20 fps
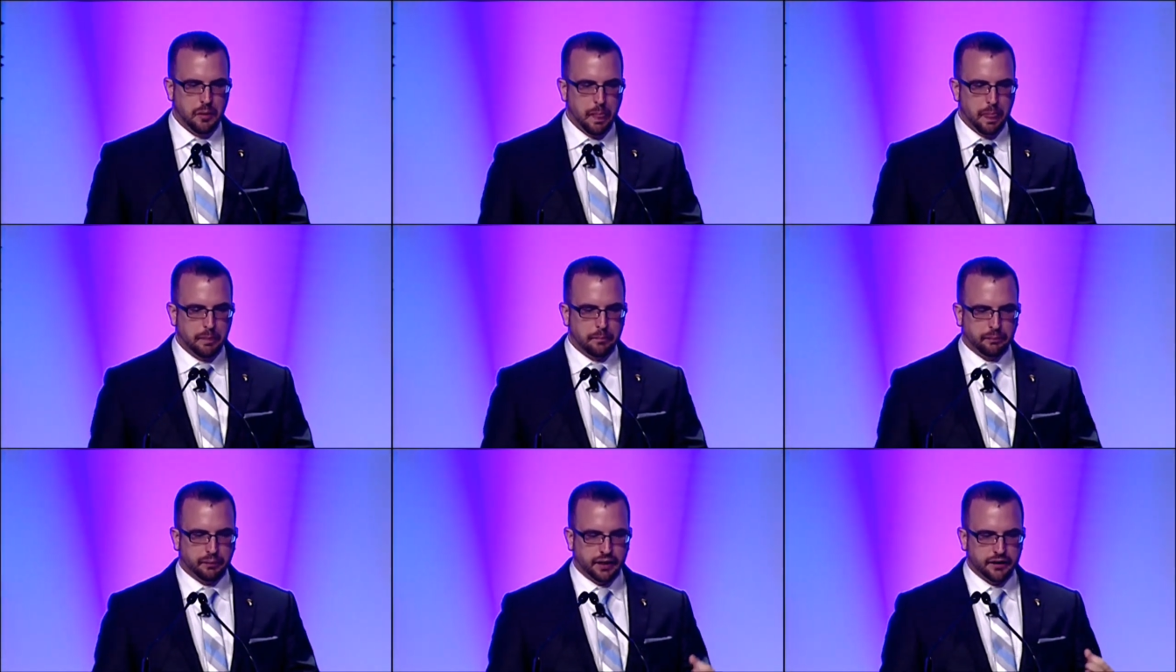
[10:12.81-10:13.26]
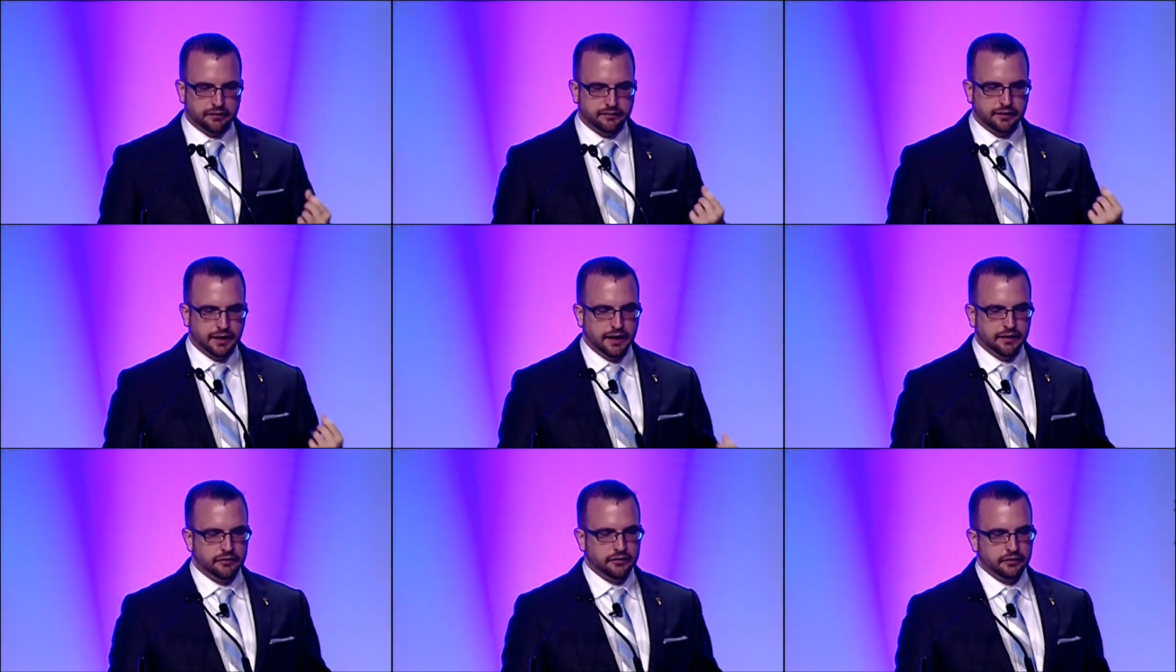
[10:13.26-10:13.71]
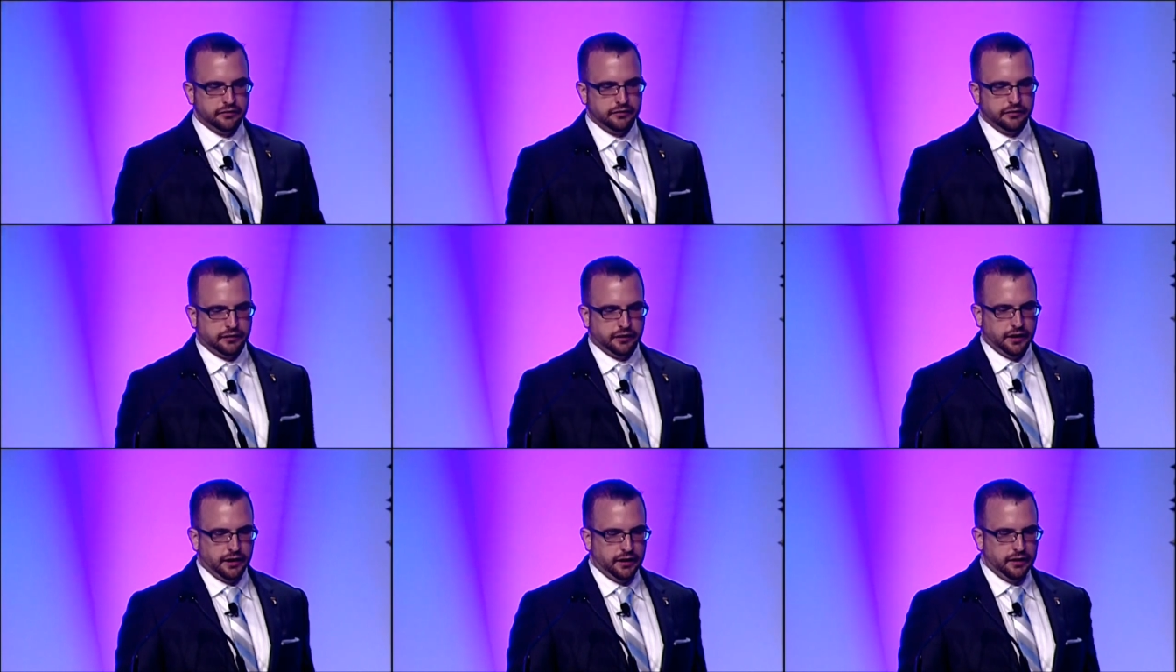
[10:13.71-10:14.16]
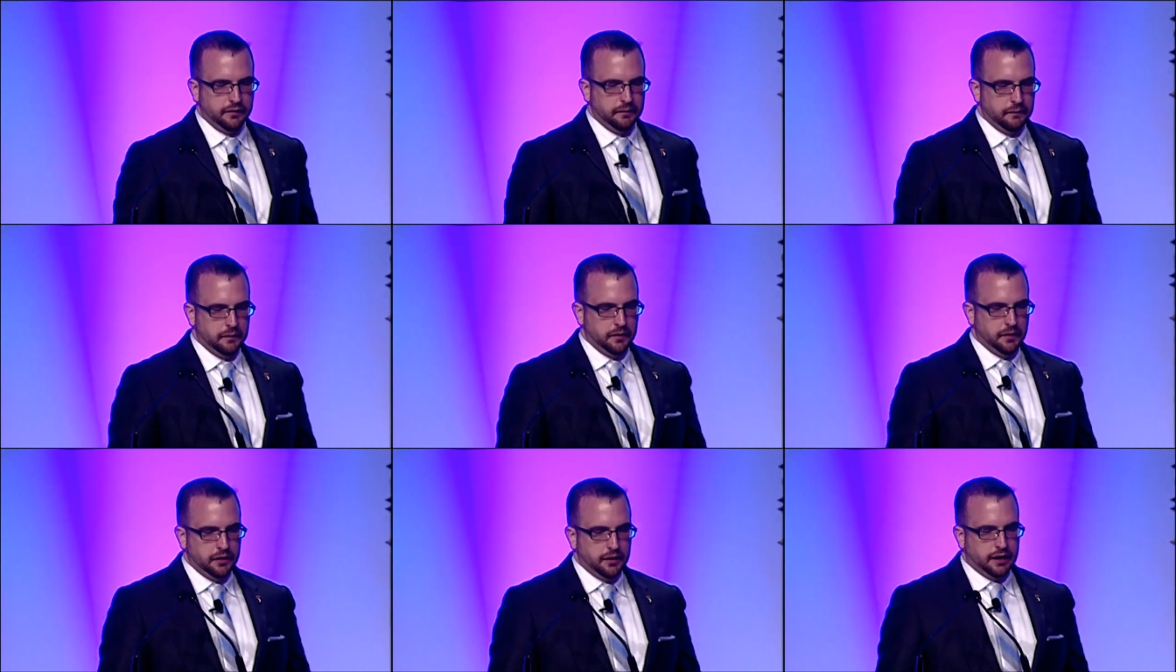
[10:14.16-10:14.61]
But I stand here today
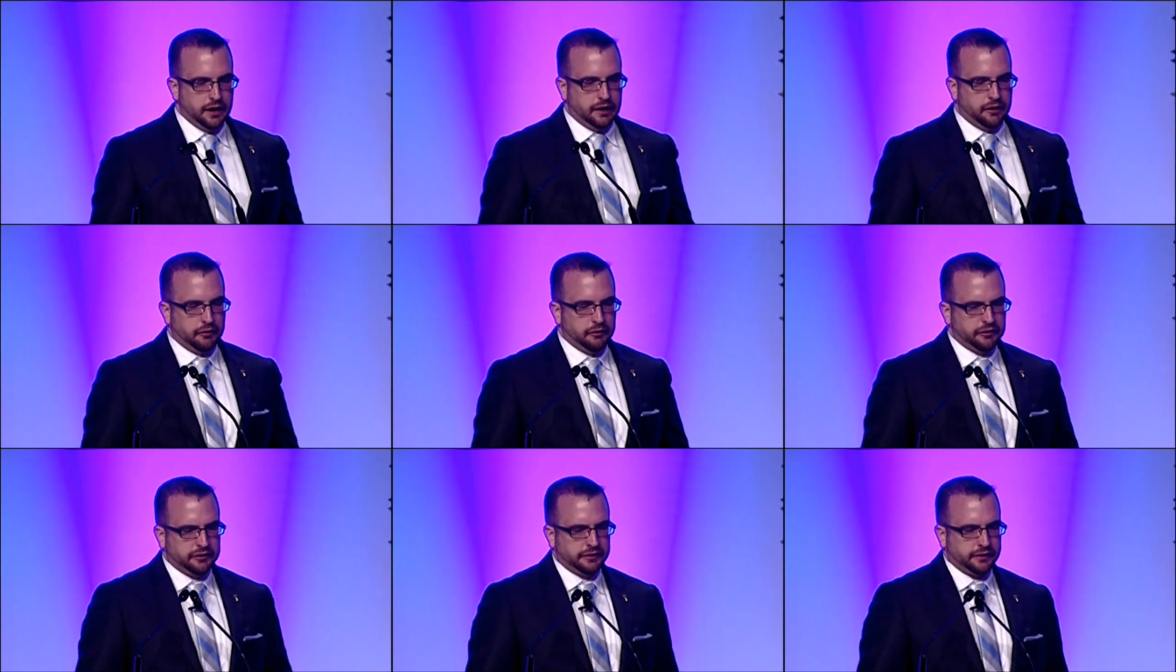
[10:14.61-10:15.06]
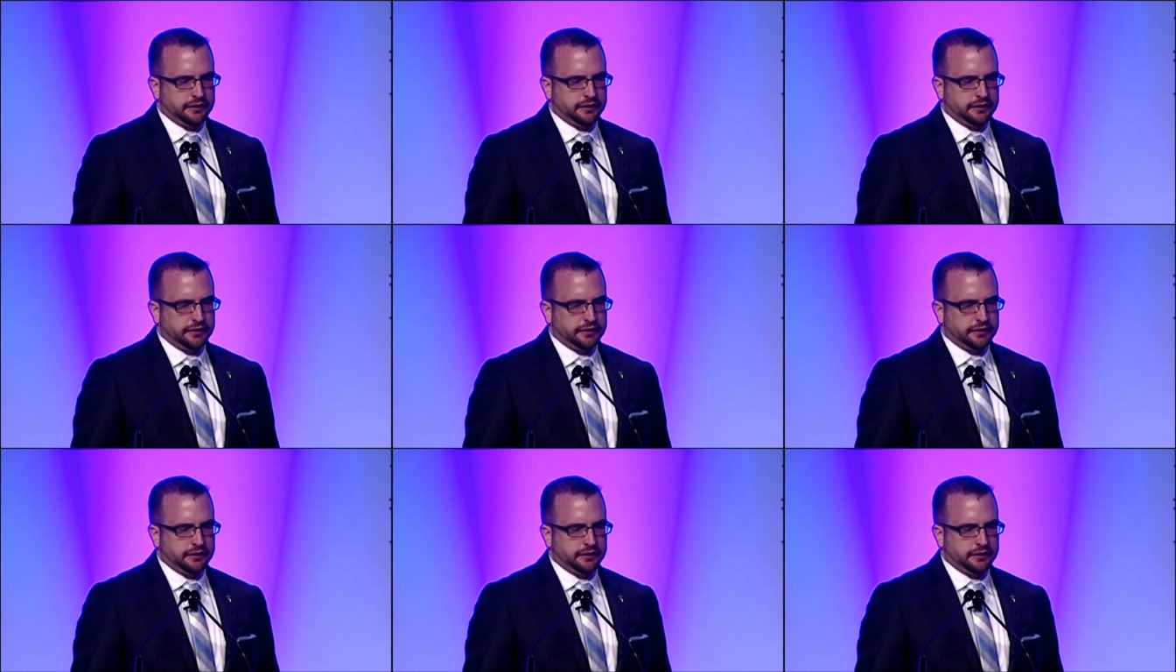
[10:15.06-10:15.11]
and I would